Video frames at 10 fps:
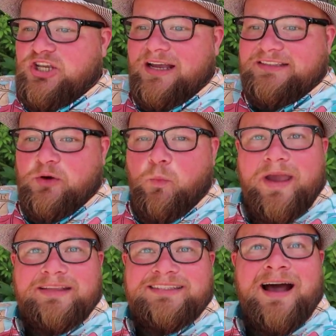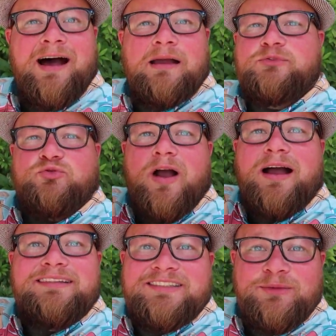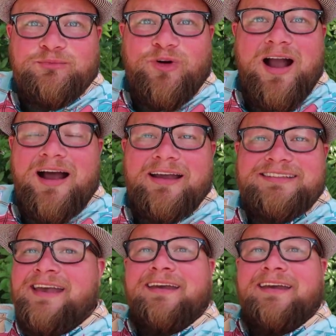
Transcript: check the wait times, ride some rides,